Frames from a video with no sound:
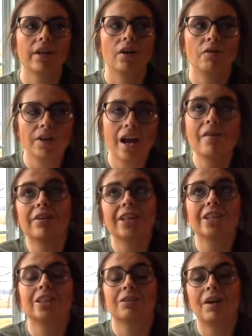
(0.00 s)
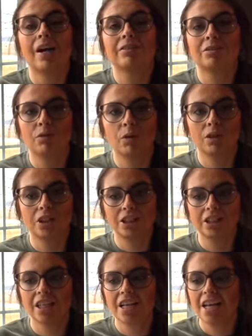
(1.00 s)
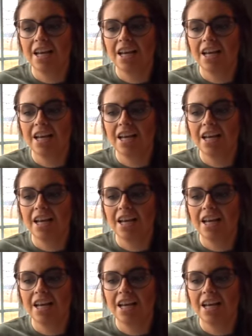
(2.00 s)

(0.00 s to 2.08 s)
Hopefully everything survives and flourishes,